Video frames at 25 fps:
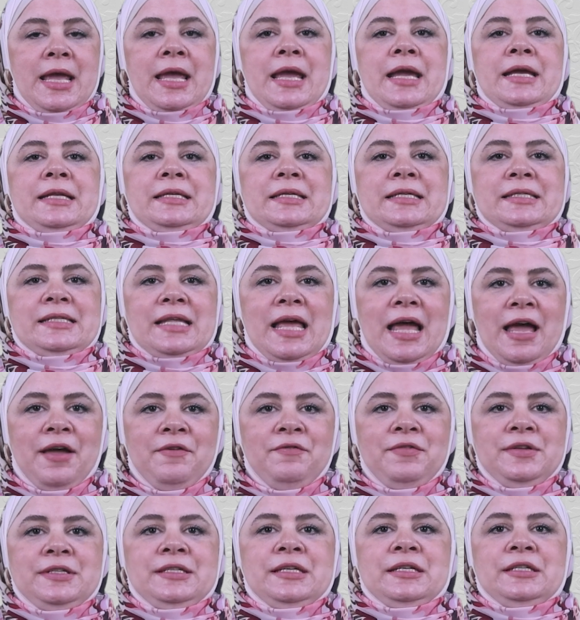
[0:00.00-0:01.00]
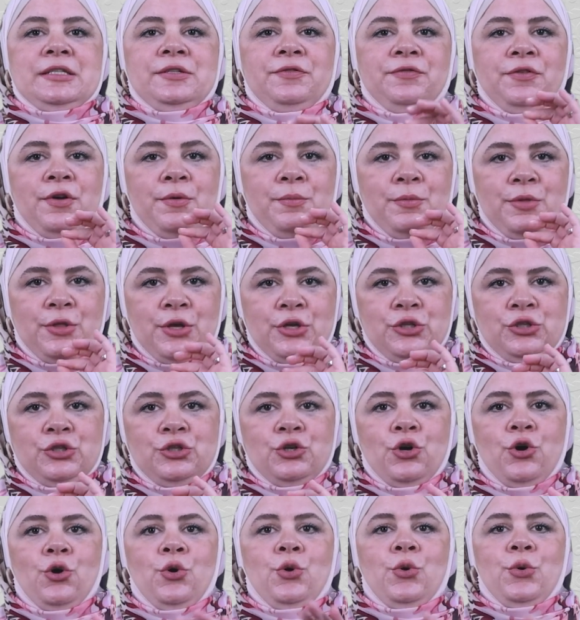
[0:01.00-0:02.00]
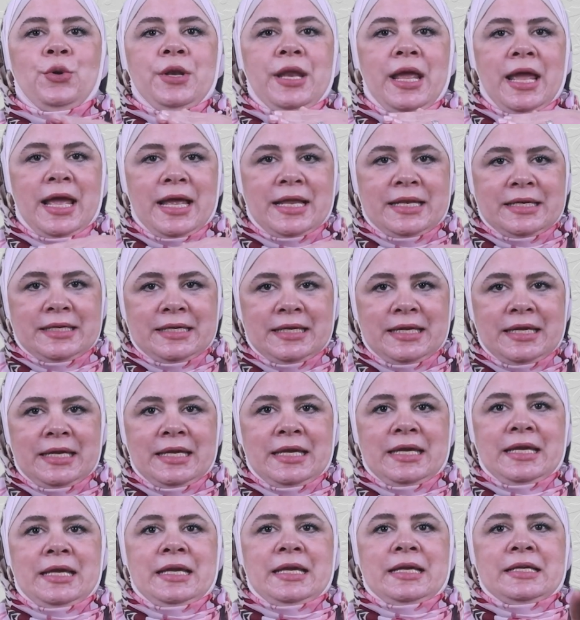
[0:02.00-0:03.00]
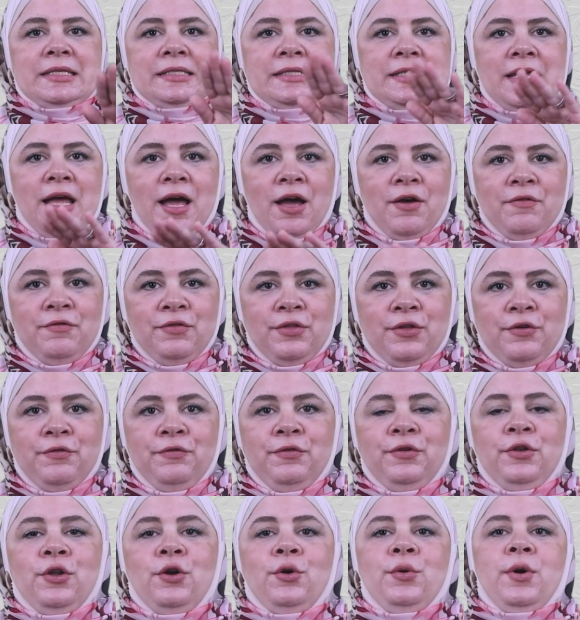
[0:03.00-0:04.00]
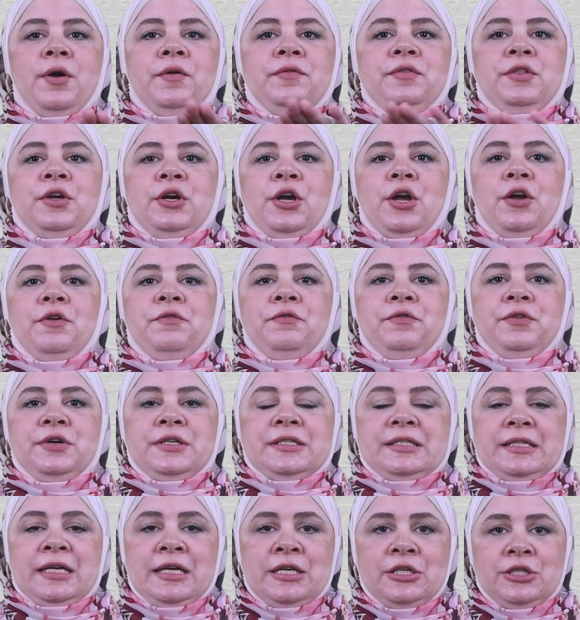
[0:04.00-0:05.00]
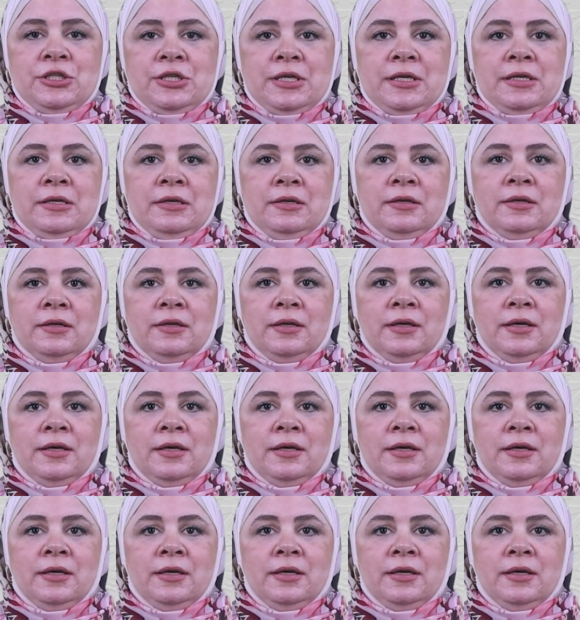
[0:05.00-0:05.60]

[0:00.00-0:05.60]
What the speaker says: It is evident from the tone and ease of the flow of the conversation